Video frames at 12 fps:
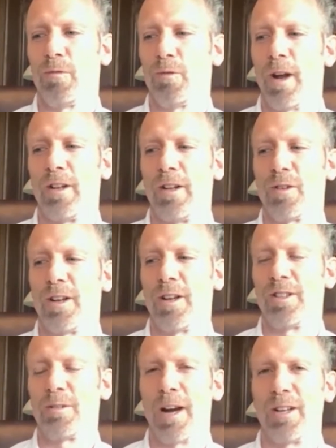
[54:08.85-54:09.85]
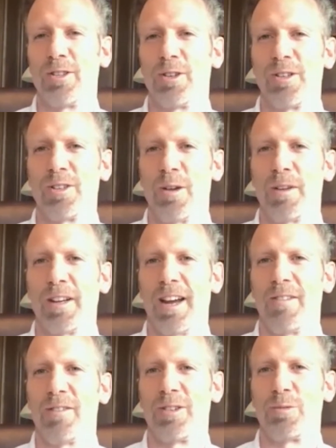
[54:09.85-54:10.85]
friends friends of mine started something, and I
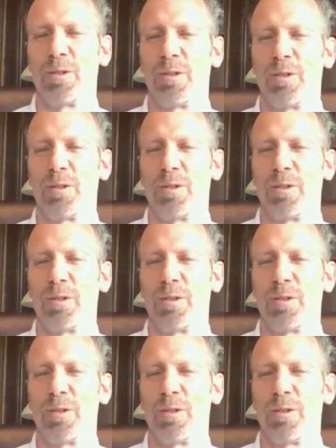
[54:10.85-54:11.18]
invest with them.